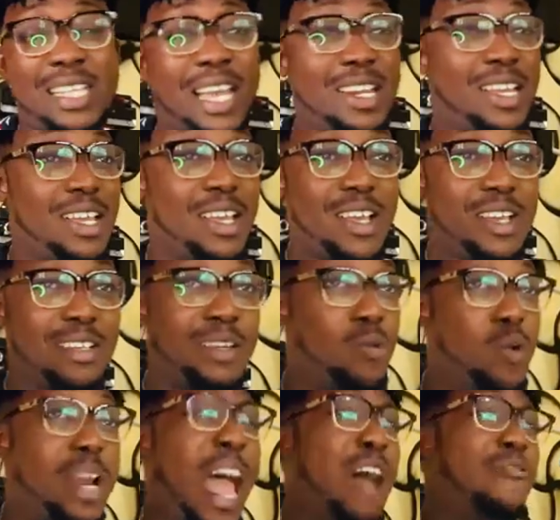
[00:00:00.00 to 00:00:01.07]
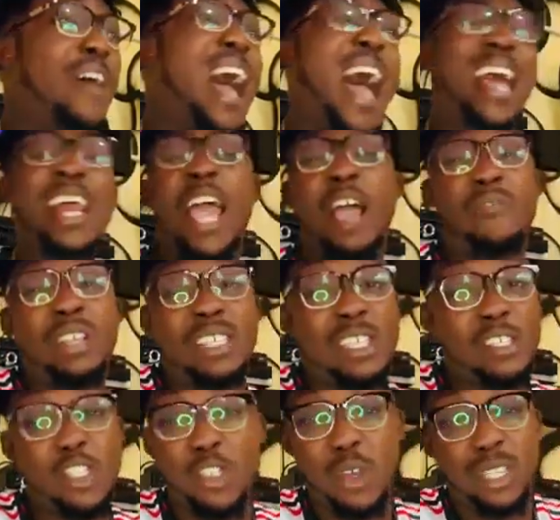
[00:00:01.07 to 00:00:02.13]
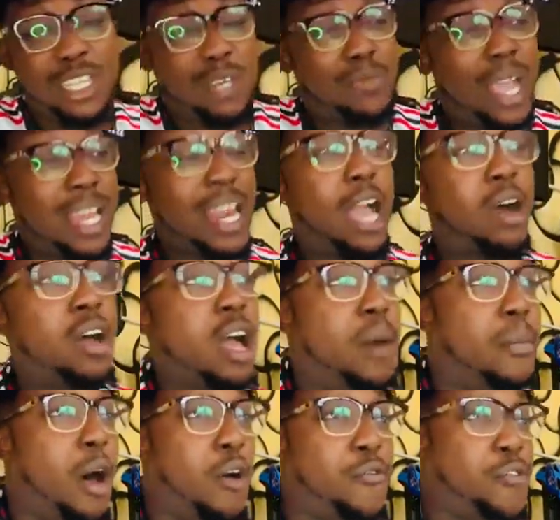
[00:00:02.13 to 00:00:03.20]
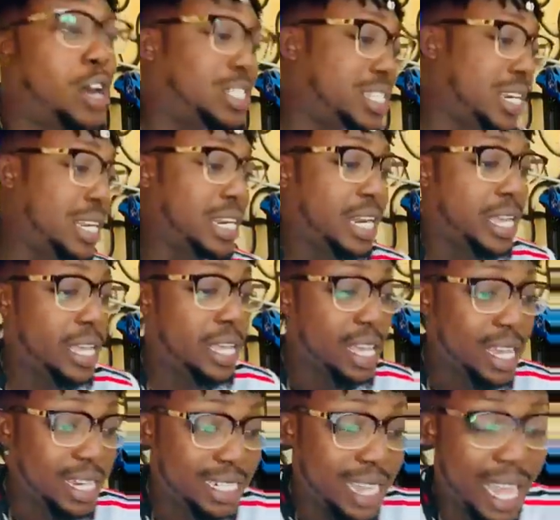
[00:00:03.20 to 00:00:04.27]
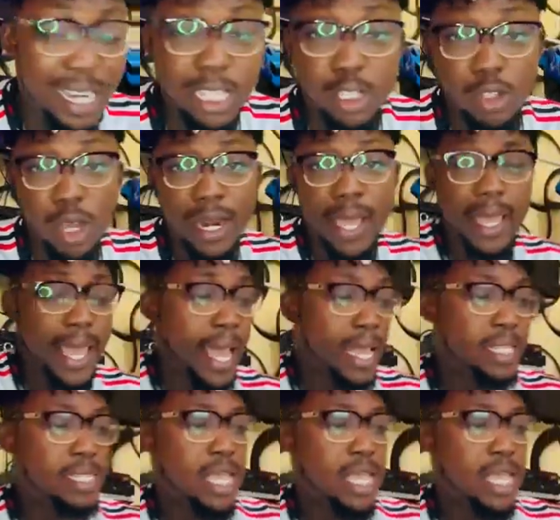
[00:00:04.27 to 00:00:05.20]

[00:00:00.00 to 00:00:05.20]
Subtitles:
United would have had everything sorted by now. But unfortunately, that is not the